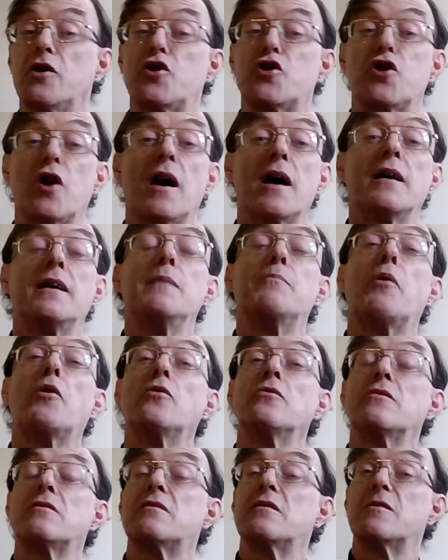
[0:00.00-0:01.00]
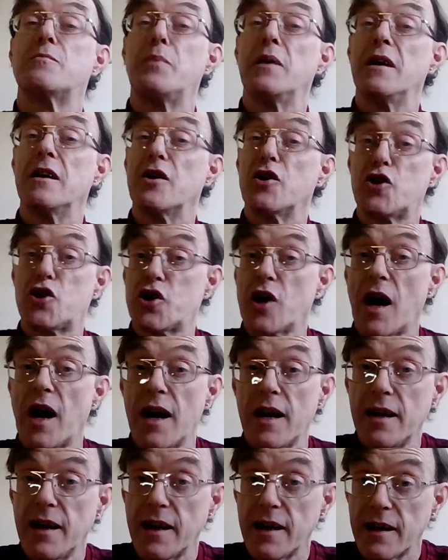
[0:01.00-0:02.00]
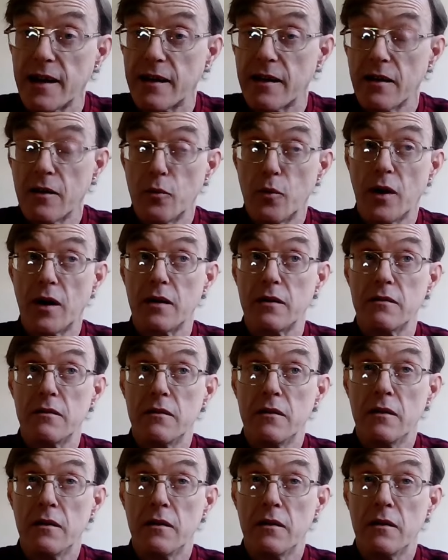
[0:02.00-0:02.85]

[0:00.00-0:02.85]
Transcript: shiny bonce has been a shining, well,